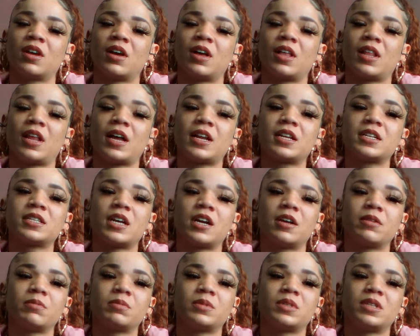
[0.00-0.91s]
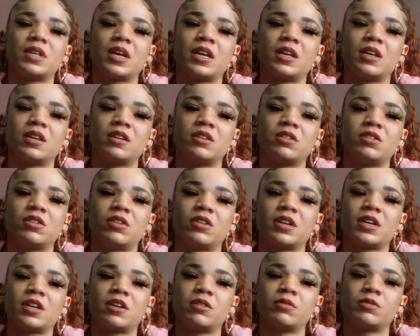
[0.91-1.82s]
A lot of times they, you
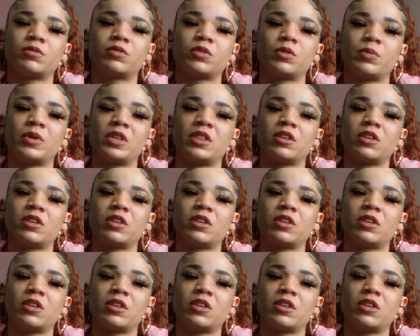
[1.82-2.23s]
know, it comes from